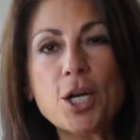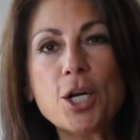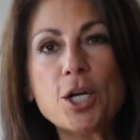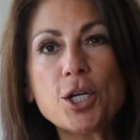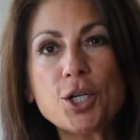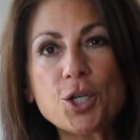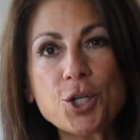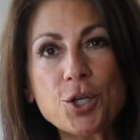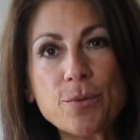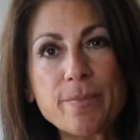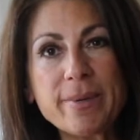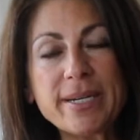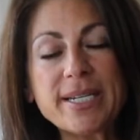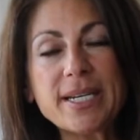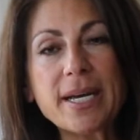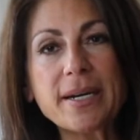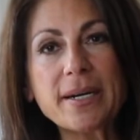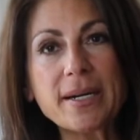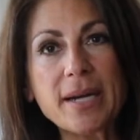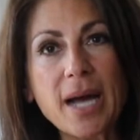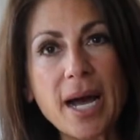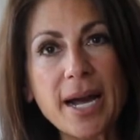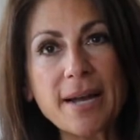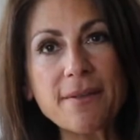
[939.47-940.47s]
should be done
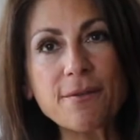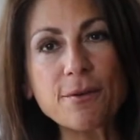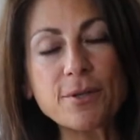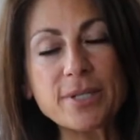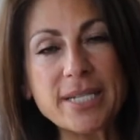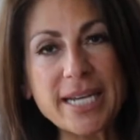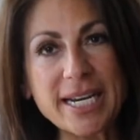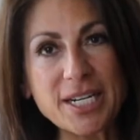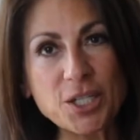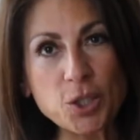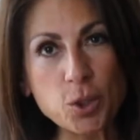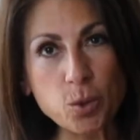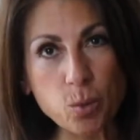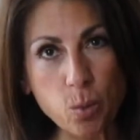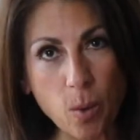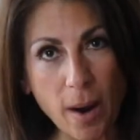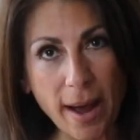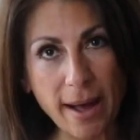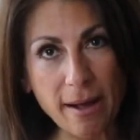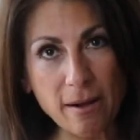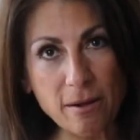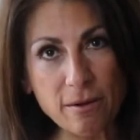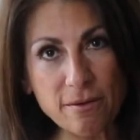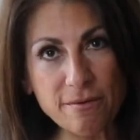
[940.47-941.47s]
on either day
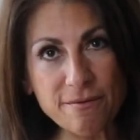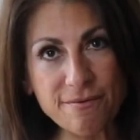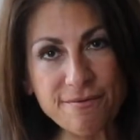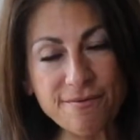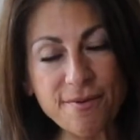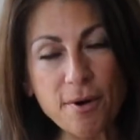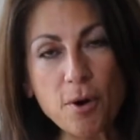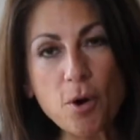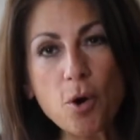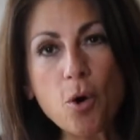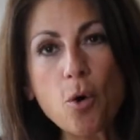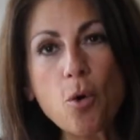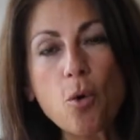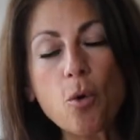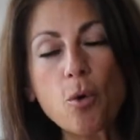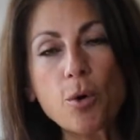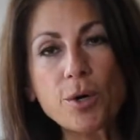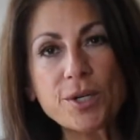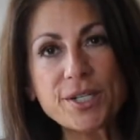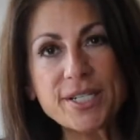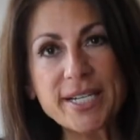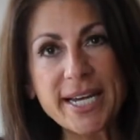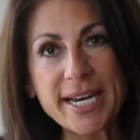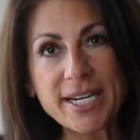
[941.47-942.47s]
12 or
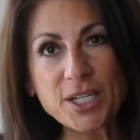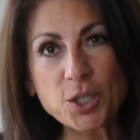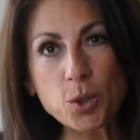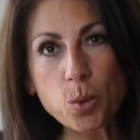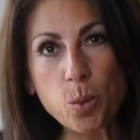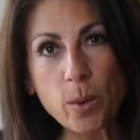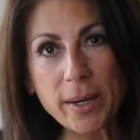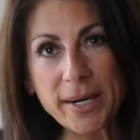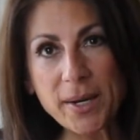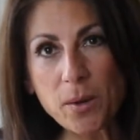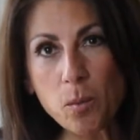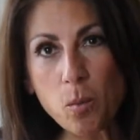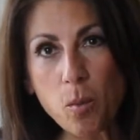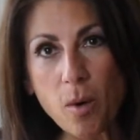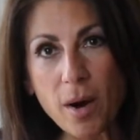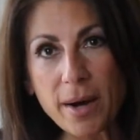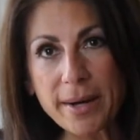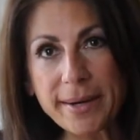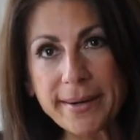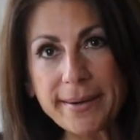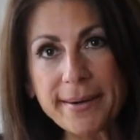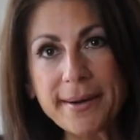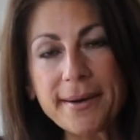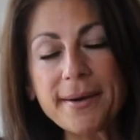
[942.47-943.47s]
day
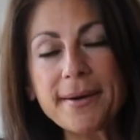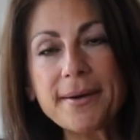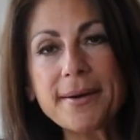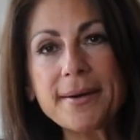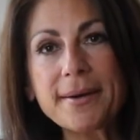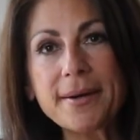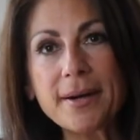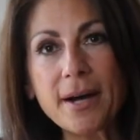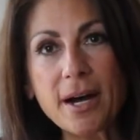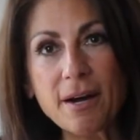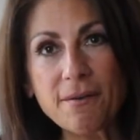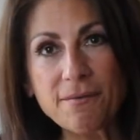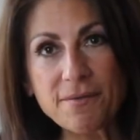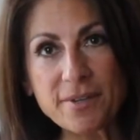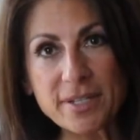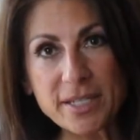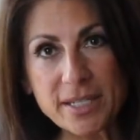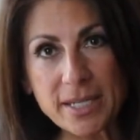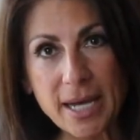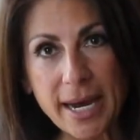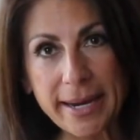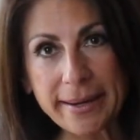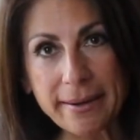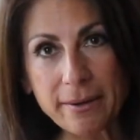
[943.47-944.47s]
21 of the
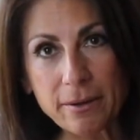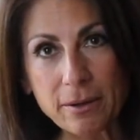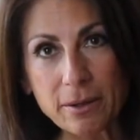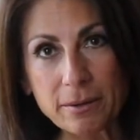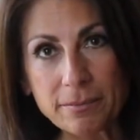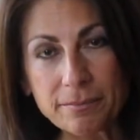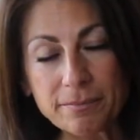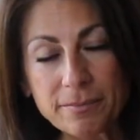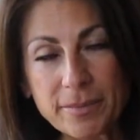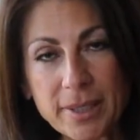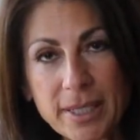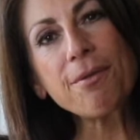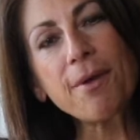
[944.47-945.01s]
cycle.